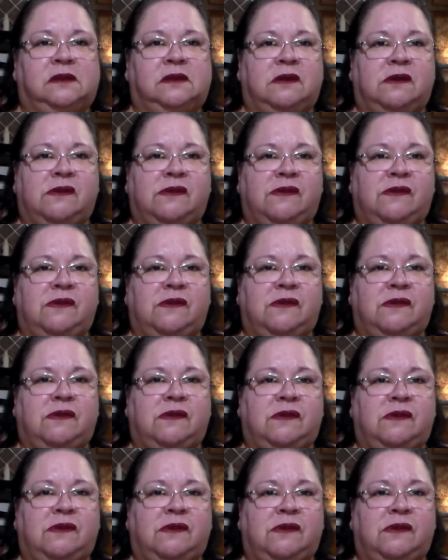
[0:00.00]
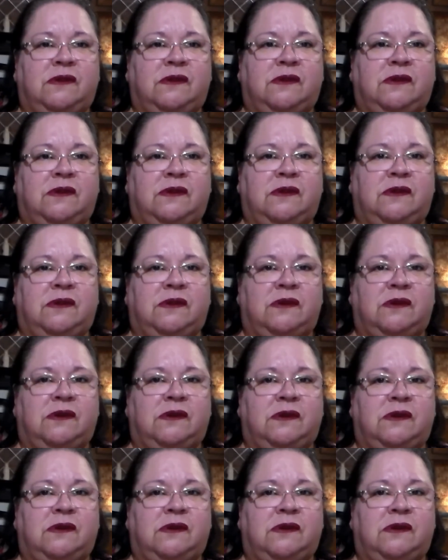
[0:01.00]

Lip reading: No one is speaking in this clip.